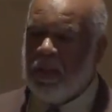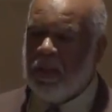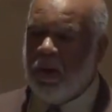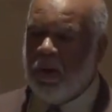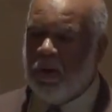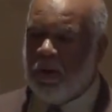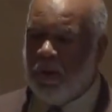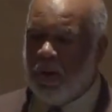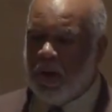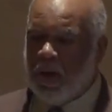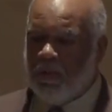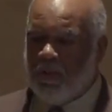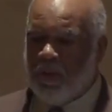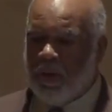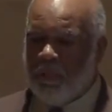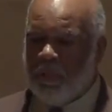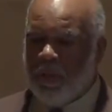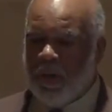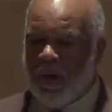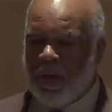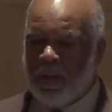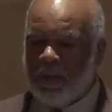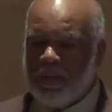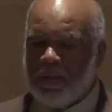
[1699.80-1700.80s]
on all of our
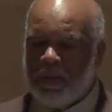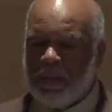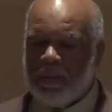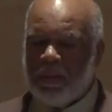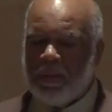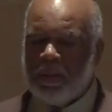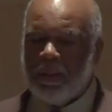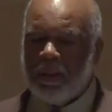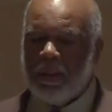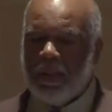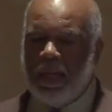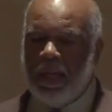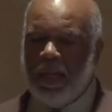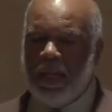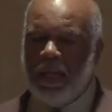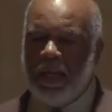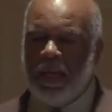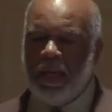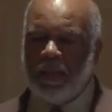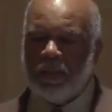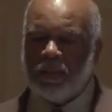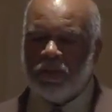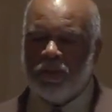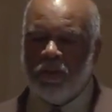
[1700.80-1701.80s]
parts.
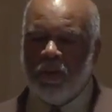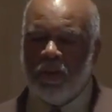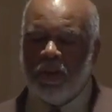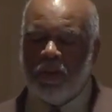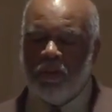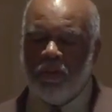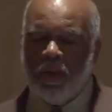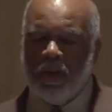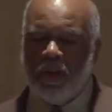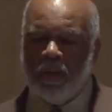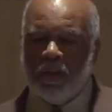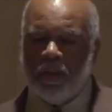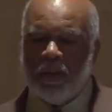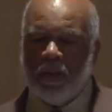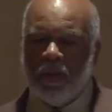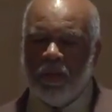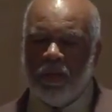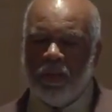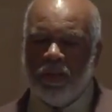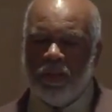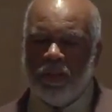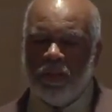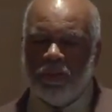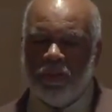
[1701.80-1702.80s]
And I strongly want to
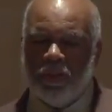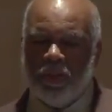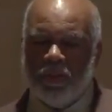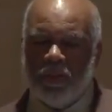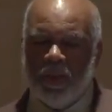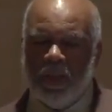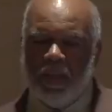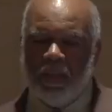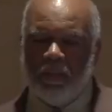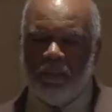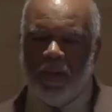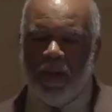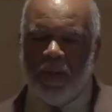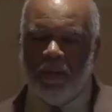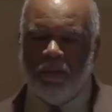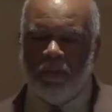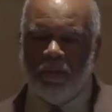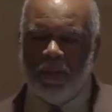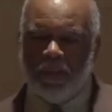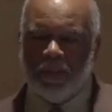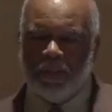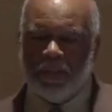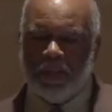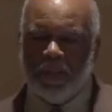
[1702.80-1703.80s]
encourage you to think about
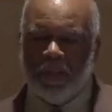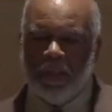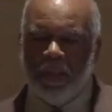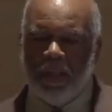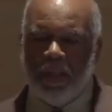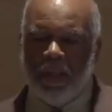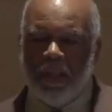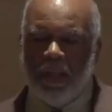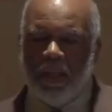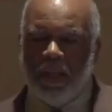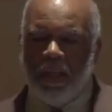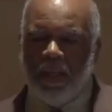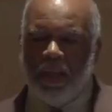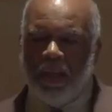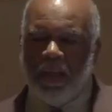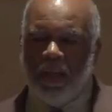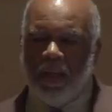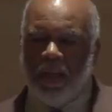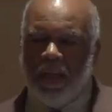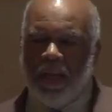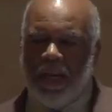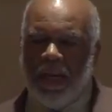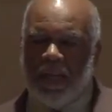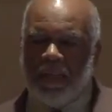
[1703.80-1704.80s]
risk
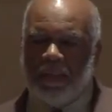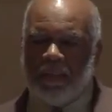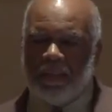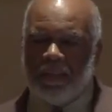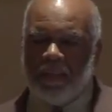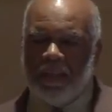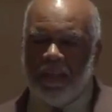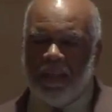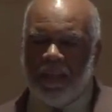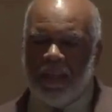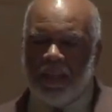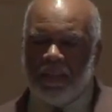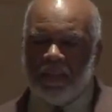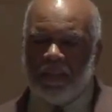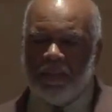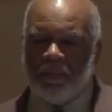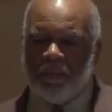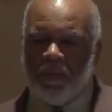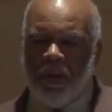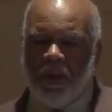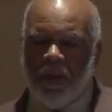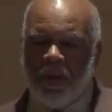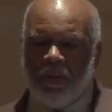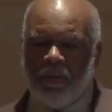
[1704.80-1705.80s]
as a
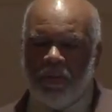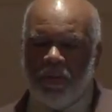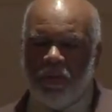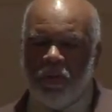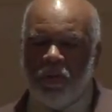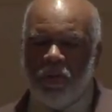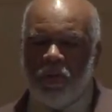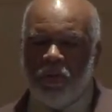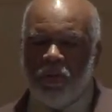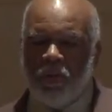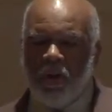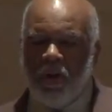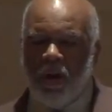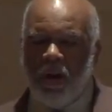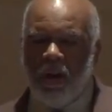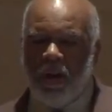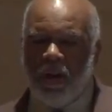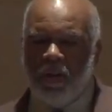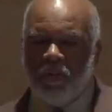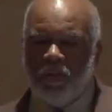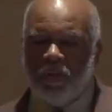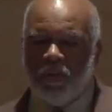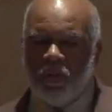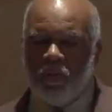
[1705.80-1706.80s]
part of who you are,
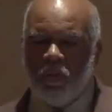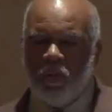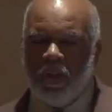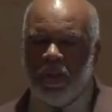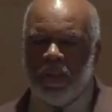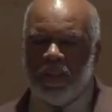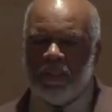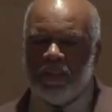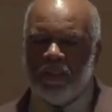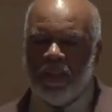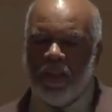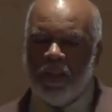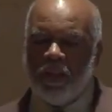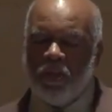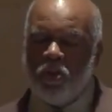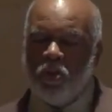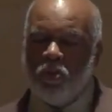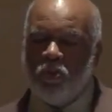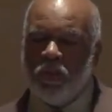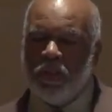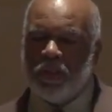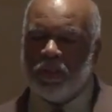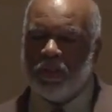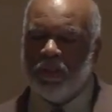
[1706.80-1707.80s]
and to what extent are
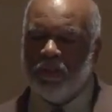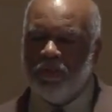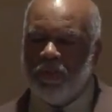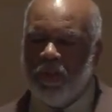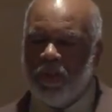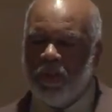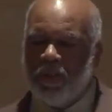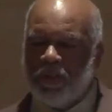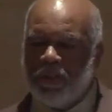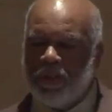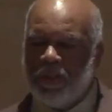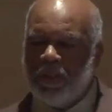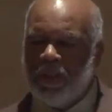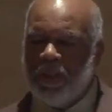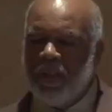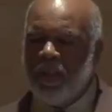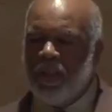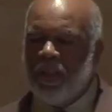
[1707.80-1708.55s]
you risk averse,